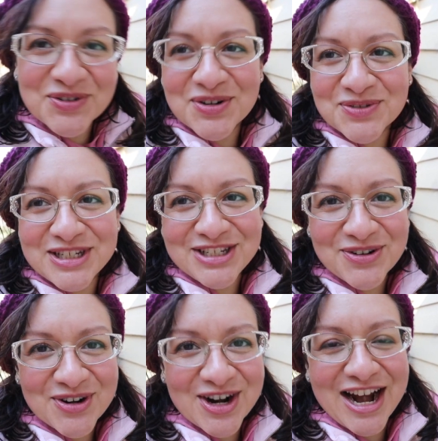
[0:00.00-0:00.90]
grocery
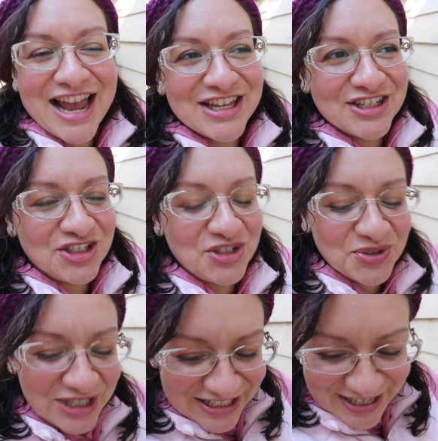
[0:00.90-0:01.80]
store, and
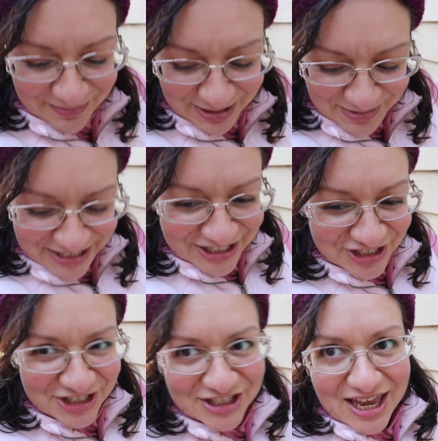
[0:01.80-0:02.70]
Julie sent me a
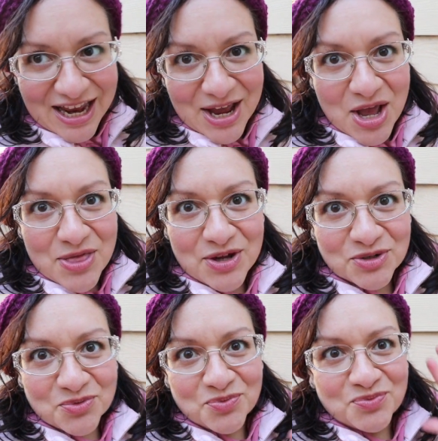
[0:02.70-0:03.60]
message. She's like,
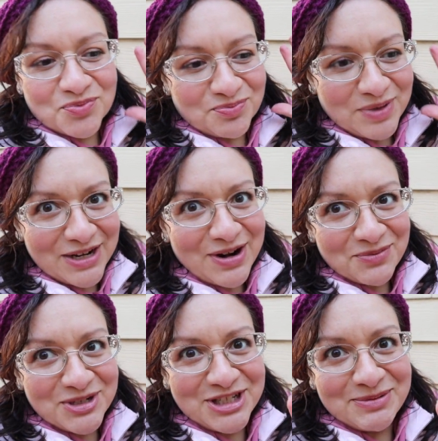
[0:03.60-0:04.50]
there's
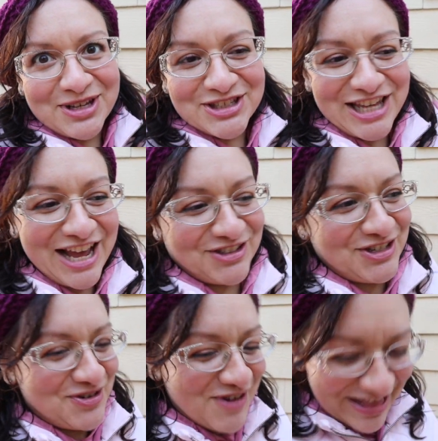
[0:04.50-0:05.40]
playground wood chips on sale.
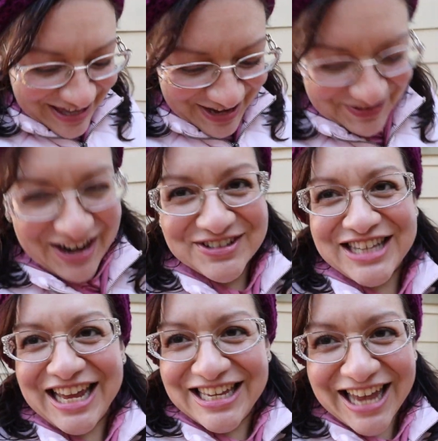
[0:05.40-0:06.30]
Do you want them? And I was
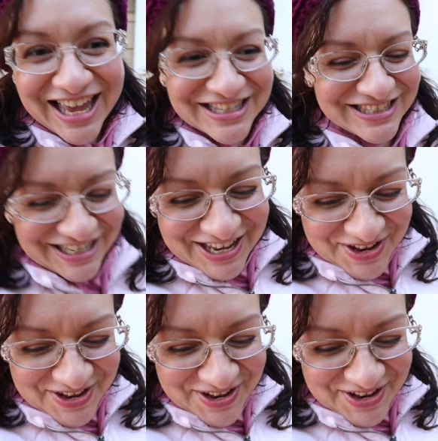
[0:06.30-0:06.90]
like, yes.